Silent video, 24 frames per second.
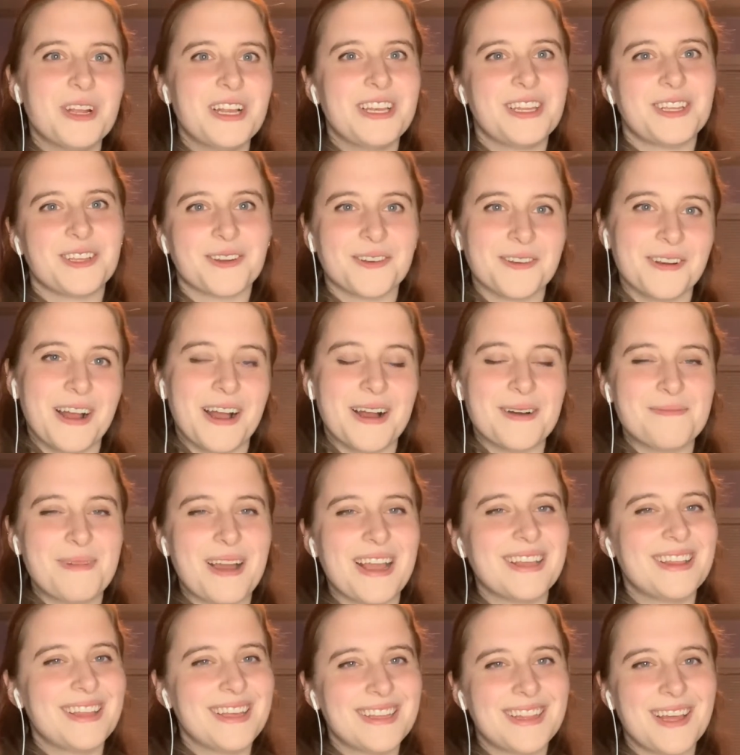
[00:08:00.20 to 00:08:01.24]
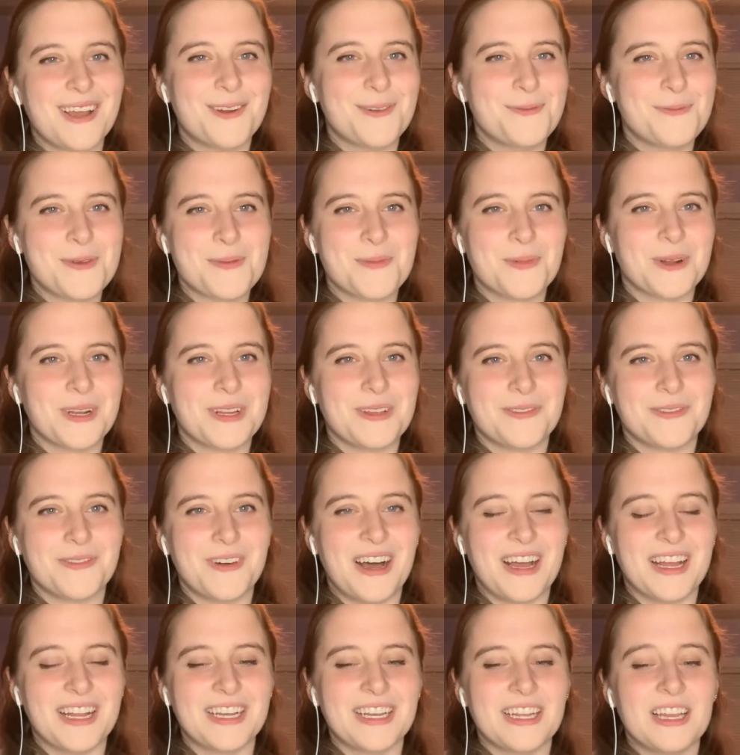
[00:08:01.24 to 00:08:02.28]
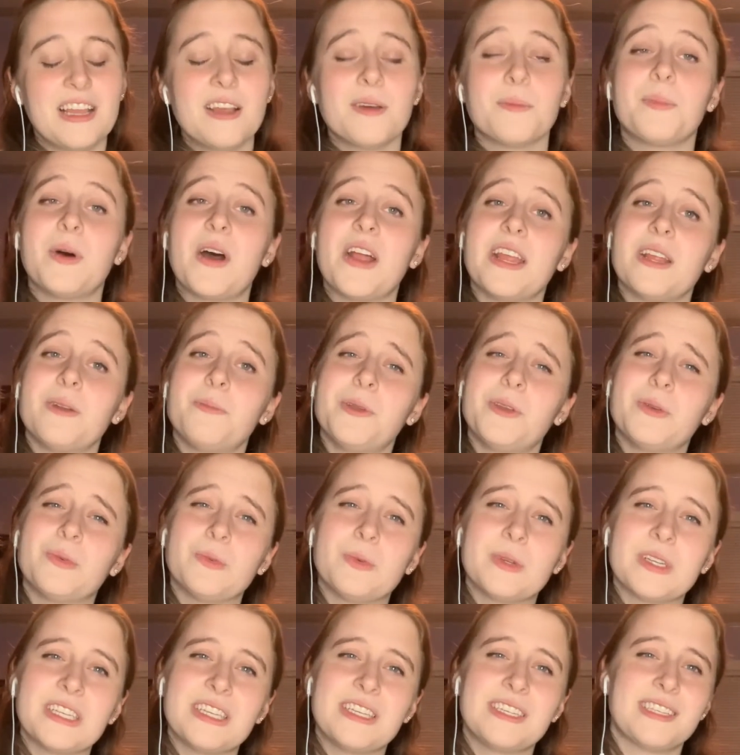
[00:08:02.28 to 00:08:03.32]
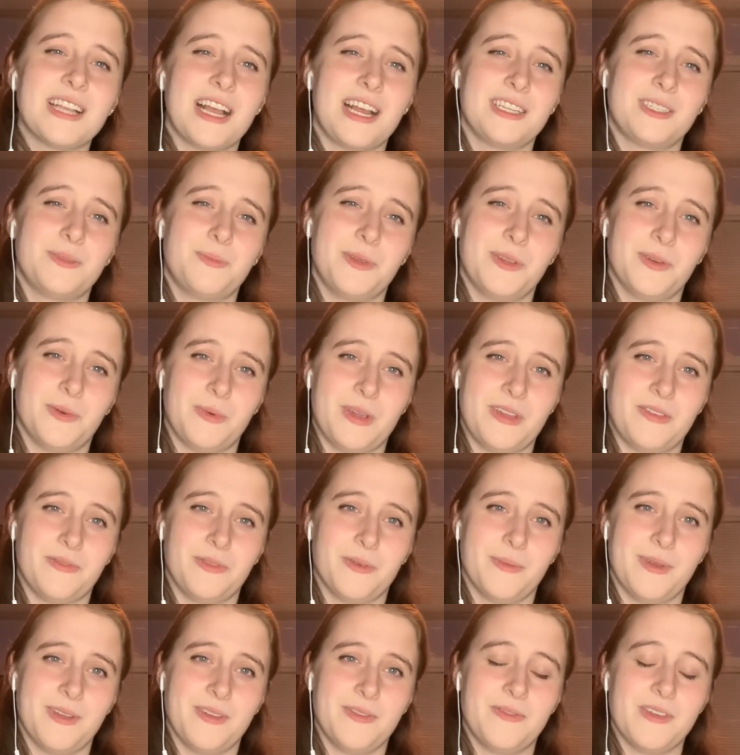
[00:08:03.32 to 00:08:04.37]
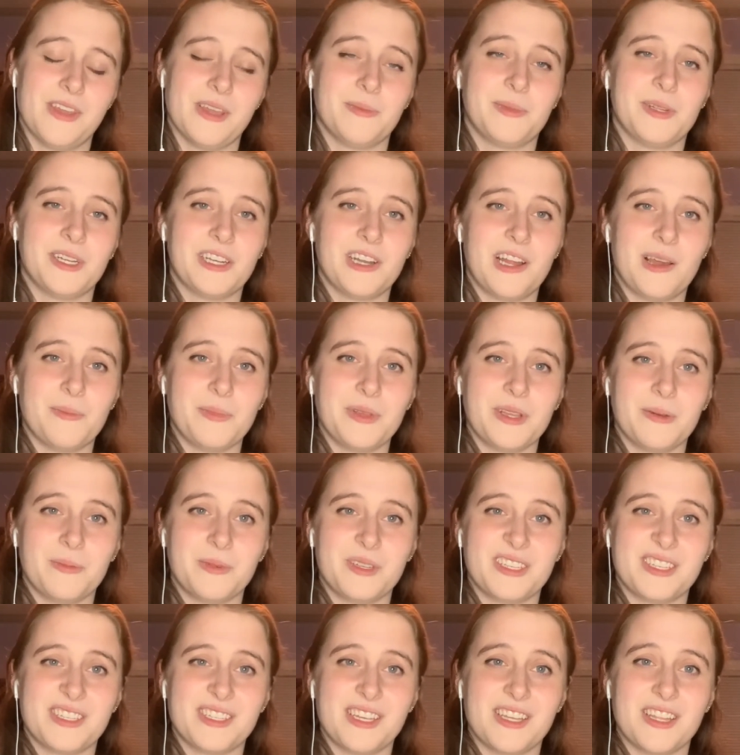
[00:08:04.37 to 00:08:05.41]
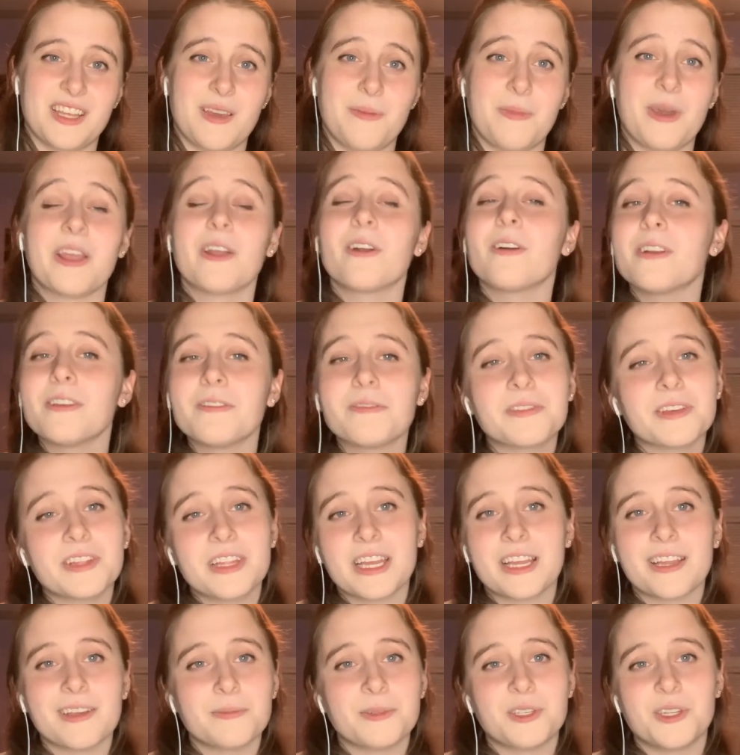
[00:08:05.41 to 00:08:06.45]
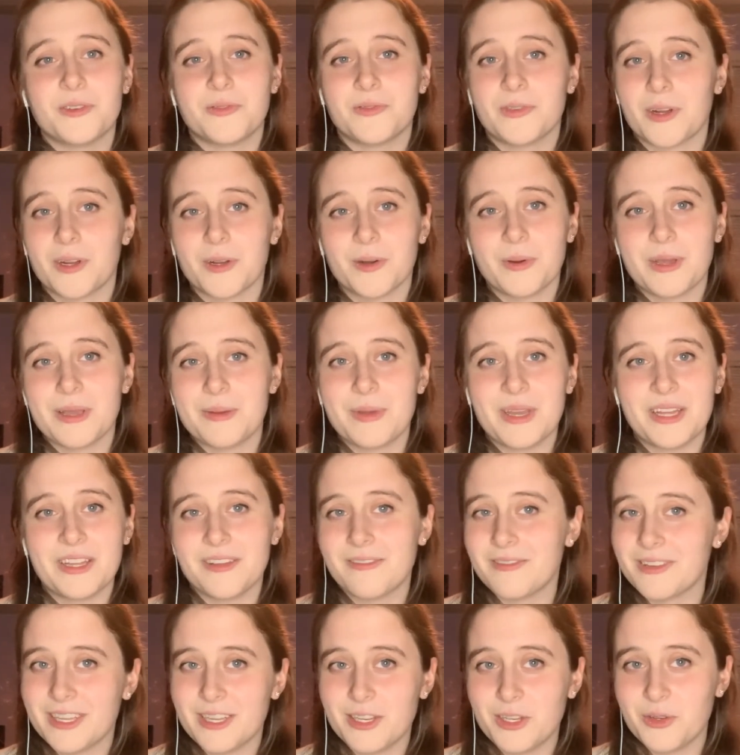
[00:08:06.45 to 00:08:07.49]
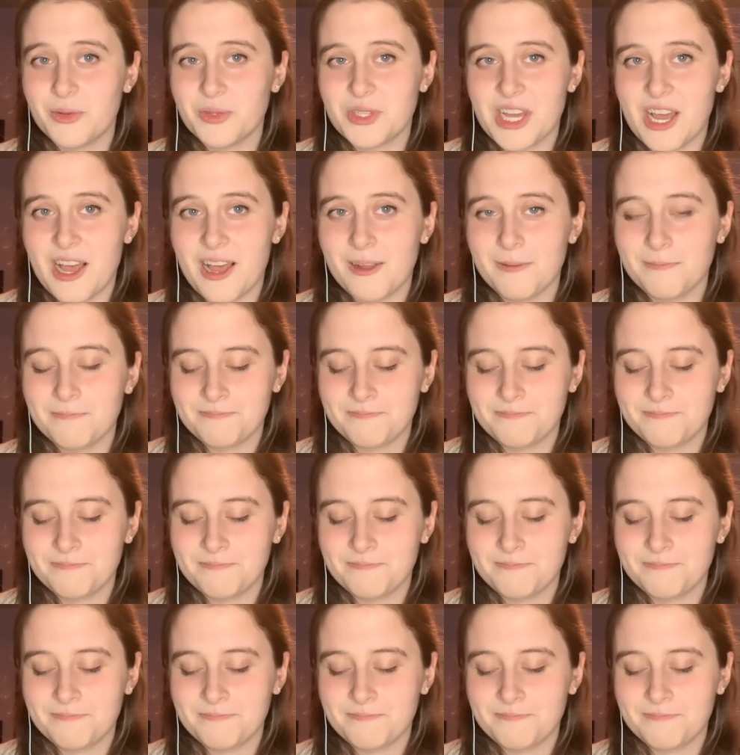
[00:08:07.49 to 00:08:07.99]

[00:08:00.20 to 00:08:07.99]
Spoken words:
in Europe. I think that would be pretty fun, but I'd be really sad to be away from my family and not be able to see them. I already feel like I'm too far away by living in Utah.